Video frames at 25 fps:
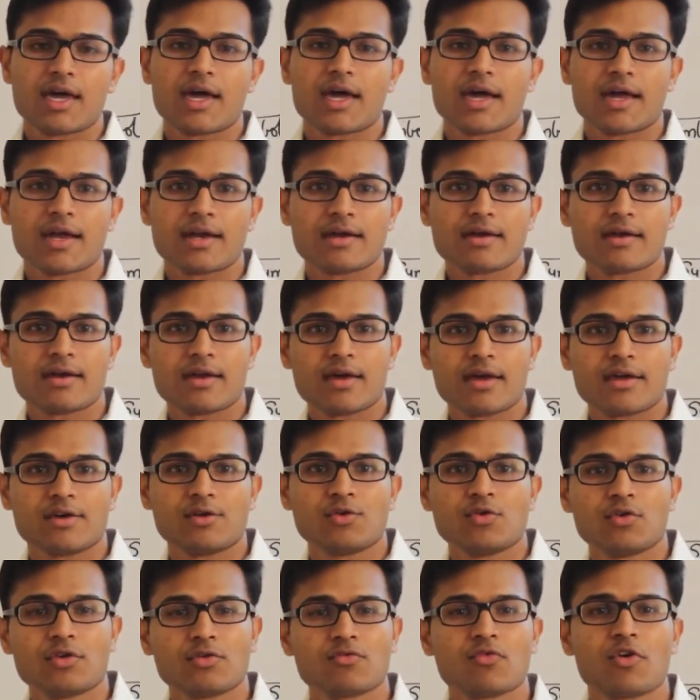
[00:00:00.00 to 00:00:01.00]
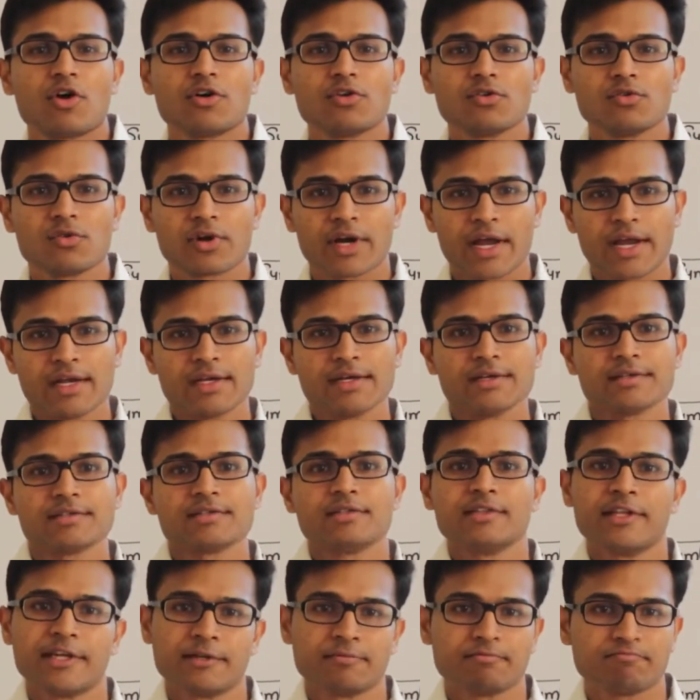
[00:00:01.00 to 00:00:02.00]
and you don't want to write
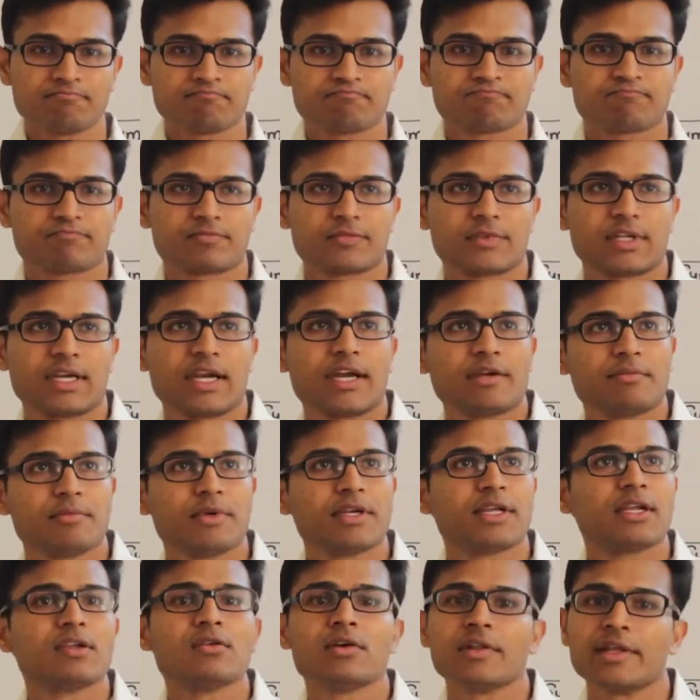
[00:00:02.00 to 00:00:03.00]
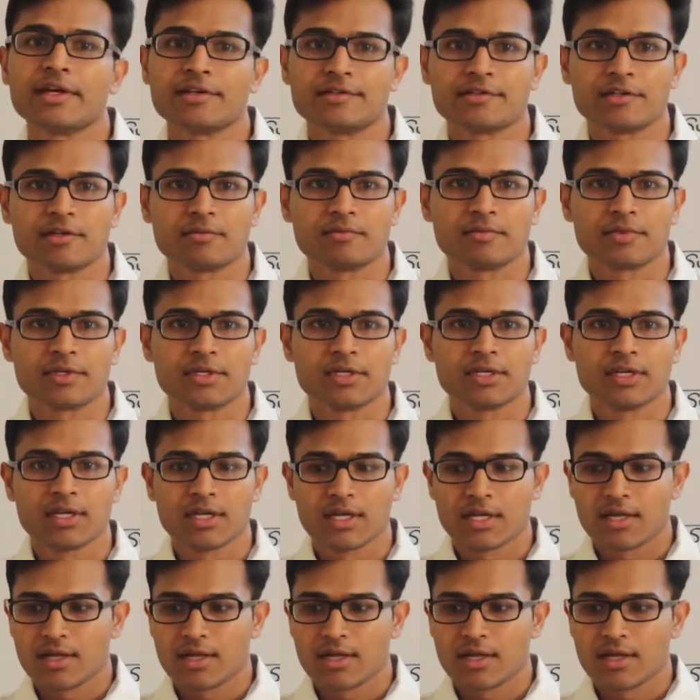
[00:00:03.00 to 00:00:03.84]
its name. Let me tell you an example.